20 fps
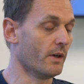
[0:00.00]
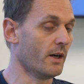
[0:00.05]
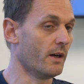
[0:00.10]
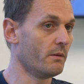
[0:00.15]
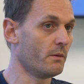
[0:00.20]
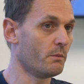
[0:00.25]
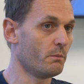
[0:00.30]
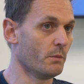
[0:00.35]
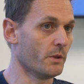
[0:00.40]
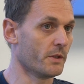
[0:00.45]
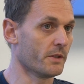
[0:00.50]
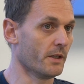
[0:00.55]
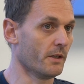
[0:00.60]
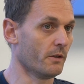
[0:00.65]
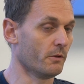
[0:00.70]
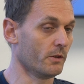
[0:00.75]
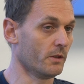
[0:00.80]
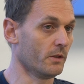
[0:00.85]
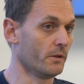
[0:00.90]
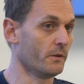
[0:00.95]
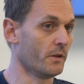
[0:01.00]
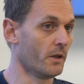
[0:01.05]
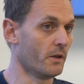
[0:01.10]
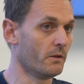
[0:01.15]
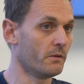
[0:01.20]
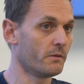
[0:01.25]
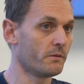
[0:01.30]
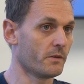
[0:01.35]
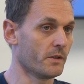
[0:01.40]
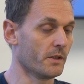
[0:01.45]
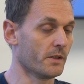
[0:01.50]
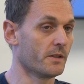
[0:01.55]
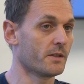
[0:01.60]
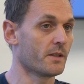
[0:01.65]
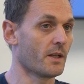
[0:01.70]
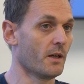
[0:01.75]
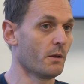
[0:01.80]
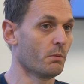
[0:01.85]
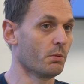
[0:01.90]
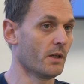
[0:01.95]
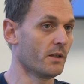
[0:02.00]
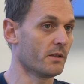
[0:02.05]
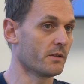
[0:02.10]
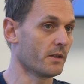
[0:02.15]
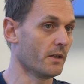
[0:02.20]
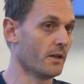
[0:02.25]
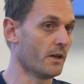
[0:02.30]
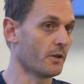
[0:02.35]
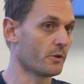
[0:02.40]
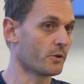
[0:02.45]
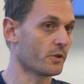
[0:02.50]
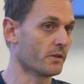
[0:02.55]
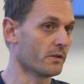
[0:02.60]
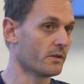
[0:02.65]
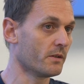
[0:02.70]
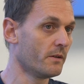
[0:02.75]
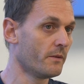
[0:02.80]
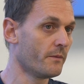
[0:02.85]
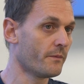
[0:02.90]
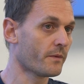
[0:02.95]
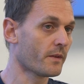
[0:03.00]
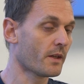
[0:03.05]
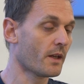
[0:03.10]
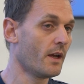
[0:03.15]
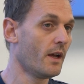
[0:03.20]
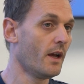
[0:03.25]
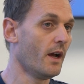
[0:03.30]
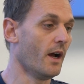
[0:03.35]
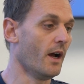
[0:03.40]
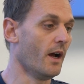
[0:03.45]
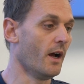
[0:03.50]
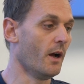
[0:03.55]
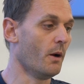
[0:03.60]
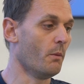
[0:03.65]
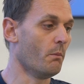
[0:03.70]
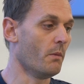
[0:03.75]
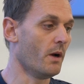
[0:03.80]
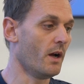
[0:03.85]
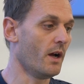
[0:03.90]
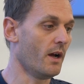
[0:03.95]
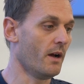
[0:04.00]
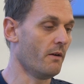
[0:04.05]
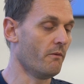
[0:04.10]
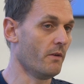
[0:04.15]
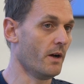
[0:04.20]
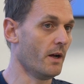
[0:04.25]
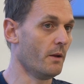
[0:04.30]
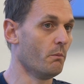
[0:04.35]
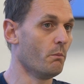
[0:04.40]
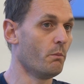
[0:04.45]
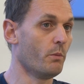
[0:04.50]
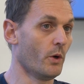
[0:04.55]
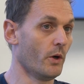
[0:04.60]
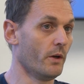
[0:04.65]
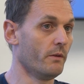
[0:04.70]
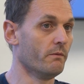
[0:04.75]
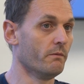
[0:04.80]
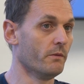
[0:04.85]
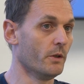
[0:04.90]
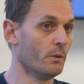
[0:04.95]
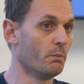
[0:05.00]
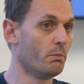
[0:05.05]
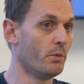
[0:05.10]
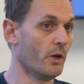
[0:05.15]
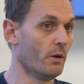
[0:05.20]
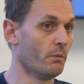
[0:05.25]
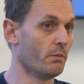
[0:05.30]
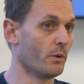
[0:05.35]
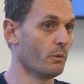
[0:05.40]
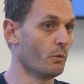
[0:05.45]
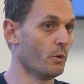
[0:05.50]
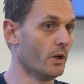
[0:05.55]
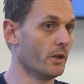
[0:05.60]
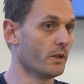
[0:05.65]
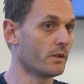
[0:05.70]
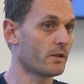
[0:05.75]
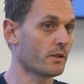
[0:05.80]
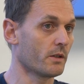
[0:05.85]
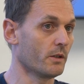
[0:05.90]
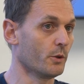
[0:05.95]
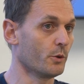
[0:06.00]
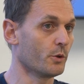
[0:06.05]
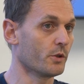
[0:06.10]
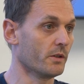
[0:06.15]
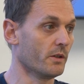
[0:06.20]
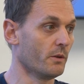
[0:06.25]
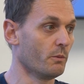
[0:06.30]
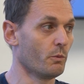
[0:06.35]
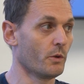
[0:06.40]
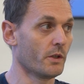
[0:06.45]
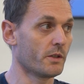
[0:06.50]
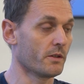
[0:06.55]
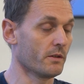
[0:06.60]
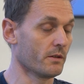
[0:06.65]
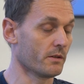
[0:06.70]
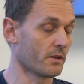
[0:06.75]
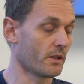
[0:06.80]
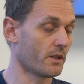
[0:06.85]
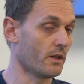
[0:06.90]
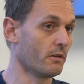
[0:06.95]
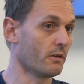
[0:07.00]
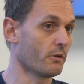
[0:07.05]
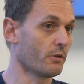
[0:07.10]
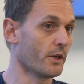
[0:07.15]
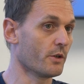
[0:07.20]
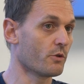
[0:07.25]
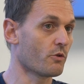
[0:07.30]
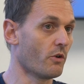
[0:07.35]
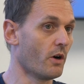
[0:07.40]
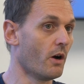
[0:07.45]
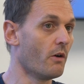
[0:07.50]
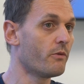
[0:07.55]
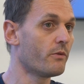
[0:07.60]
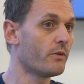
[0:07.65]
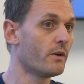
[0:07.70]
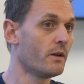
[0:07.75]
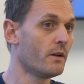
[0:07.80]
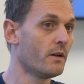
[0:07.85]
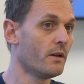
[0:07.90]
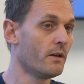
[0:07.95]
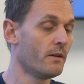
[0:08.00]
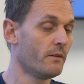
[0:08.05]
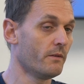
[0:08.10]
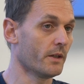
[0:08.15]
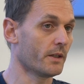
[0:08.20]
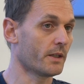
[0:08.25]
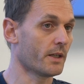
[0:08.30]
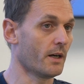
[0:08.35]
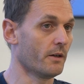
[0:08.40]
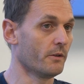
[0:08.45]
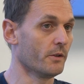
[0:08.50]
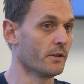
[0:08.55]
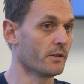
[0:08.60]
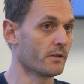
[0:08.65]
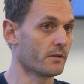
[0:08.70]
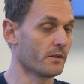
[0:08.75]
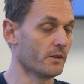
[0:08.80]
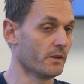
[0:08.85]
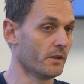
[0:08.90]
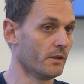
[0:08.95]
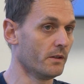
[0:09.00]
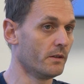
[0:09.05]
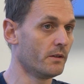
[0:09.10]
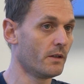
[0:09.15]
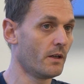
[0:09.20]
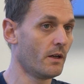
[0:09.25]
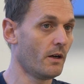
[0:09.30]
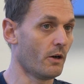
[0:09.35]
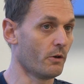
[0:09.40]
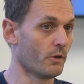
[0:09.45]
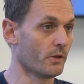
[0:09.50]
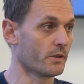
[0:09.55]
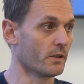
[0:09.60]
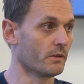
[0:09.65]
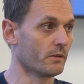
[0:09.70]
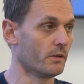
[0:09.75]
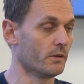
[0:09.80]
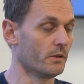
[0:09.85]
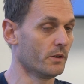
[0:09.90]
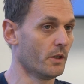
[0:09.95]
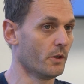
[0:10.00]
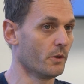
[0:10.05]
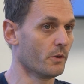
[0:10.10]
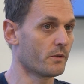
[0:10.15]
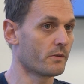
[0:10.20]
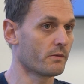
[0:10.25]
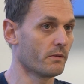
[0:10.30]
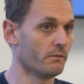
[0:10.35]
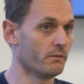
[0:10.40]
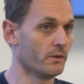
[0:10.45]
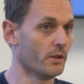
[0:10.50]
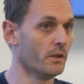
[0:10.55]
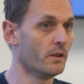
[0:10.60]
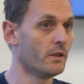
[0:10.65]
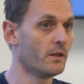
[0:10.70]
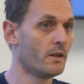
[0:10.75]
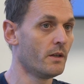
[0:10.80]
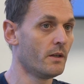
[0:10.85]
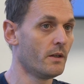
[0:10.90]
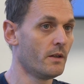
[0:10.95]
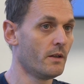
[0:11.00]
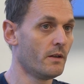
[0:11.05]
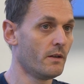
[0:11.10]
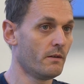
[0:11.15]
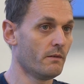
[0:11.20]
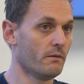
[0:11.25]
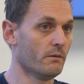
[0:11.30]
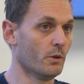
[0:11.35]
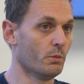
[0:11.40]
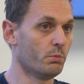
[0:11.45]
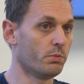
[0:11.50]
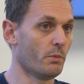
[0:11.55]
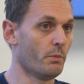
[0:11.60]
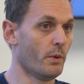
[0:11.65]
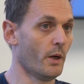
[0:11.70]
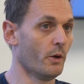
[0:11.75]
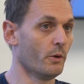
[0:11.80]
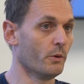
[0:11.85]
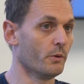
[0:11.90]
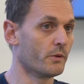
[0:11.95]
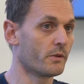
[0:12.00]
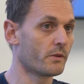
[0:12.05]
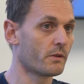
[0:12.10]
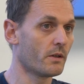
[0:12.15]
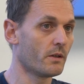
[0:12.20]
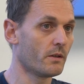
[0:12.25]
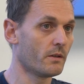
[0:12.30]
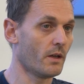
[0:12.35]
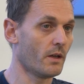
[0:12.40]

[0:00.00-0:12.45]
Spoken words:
that material and not destabilise the arches, and then putting the permanent works solution in, which is a concrete trough that carries the horizontal loads from the proposed